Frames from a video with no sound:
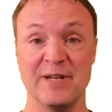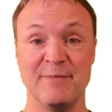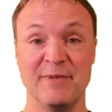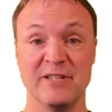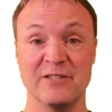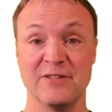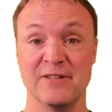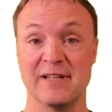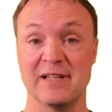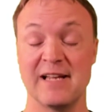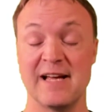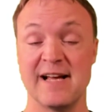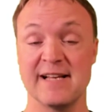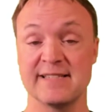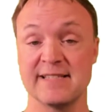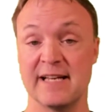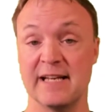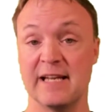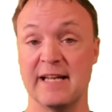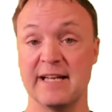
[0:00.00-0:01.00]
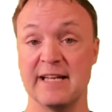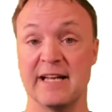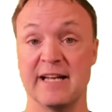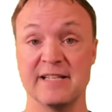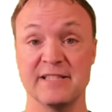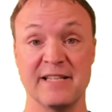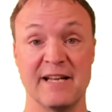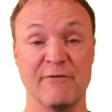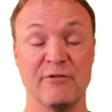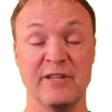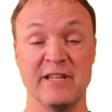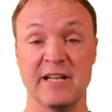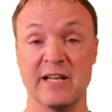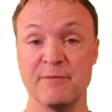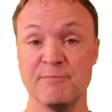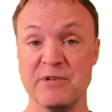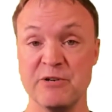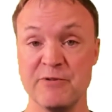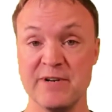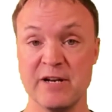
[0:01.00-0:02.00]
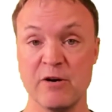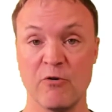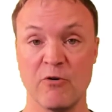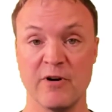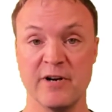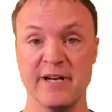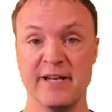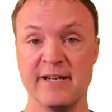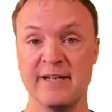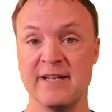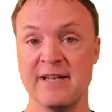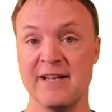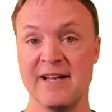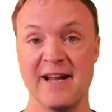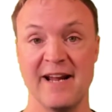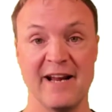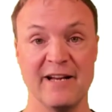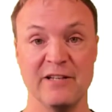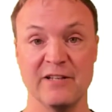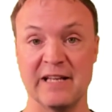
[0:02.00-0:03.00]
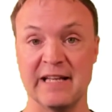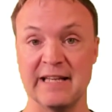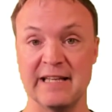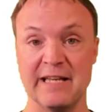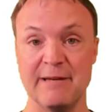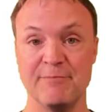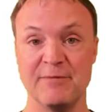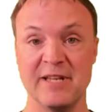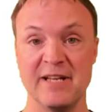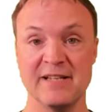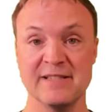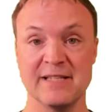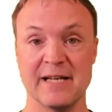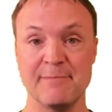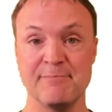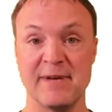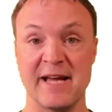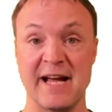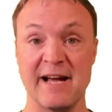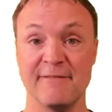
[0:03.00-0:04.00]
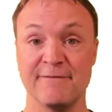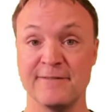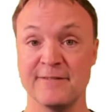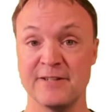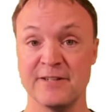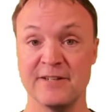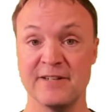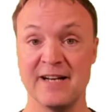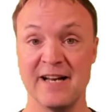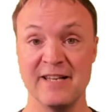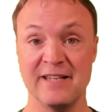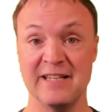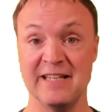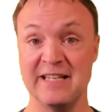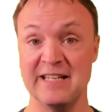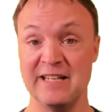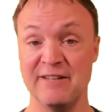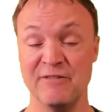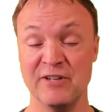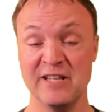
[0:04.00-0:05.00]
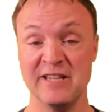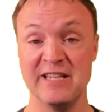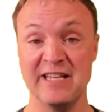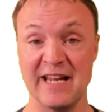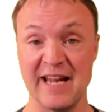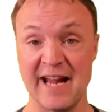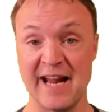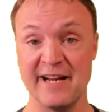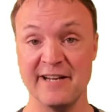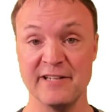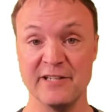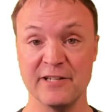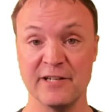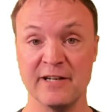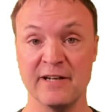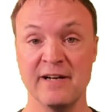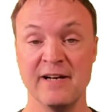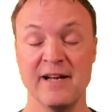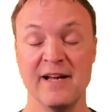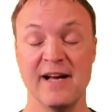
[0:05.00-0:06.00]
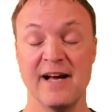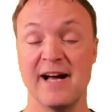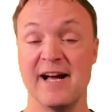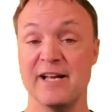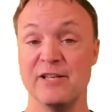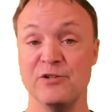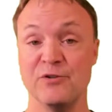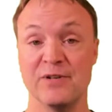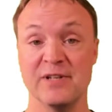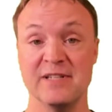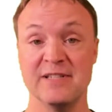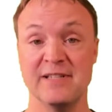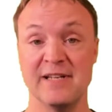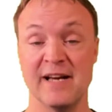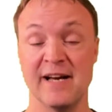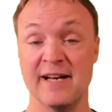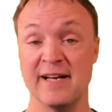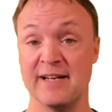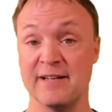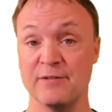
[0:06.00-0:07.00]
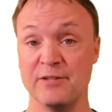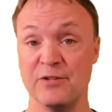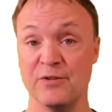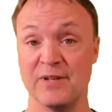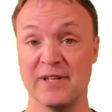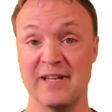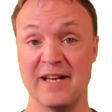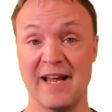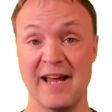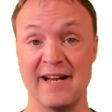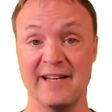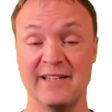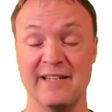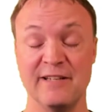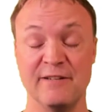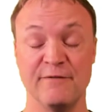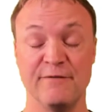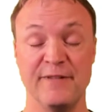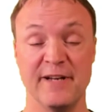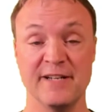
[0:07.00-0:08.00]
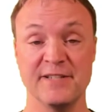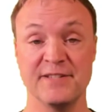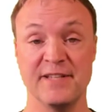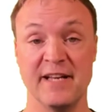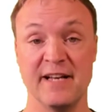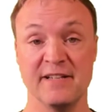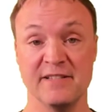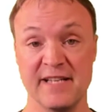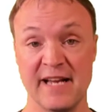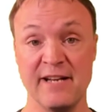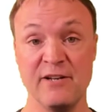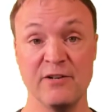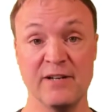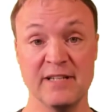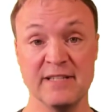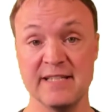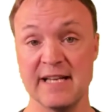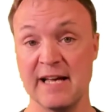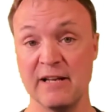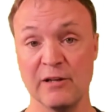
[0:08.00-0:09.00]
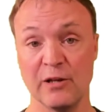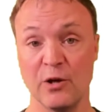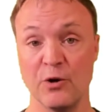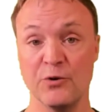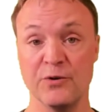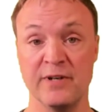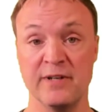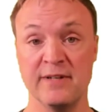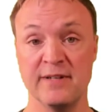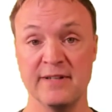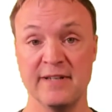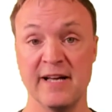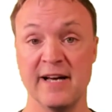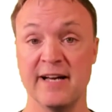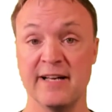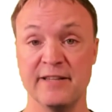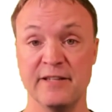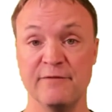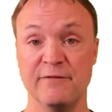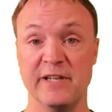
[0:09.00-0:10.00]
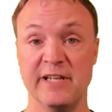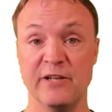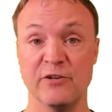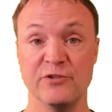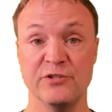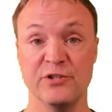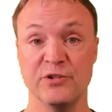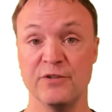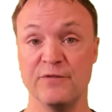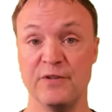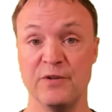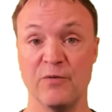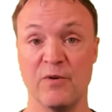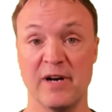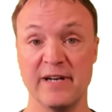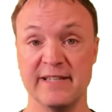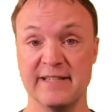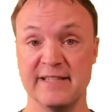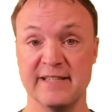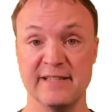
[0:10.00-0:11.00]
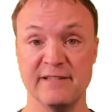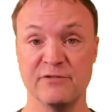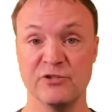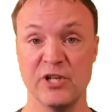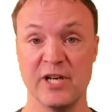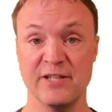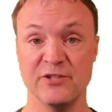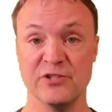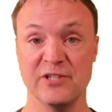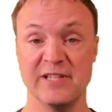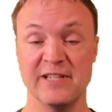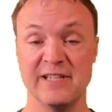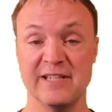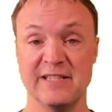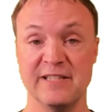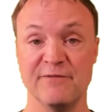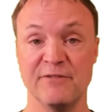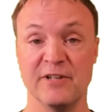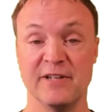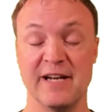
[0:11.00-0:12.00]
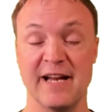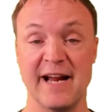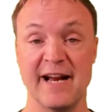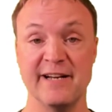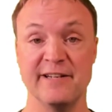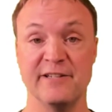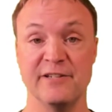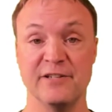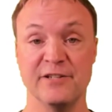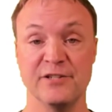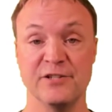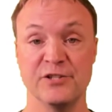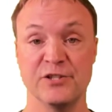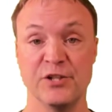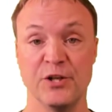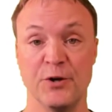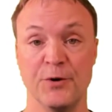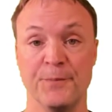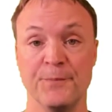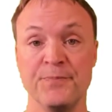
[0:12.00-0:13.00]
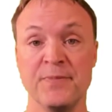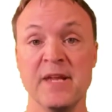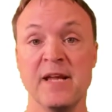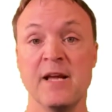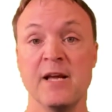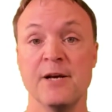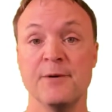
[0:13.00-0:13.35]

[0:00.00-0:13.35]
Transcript: streaming to the class. I like it because everything can be recorded and you can keep things up after, and then even in the editor, uh, you can uh, you can edit and fix things, and you can download uh, the video too if you wanted to change it in a different editor too.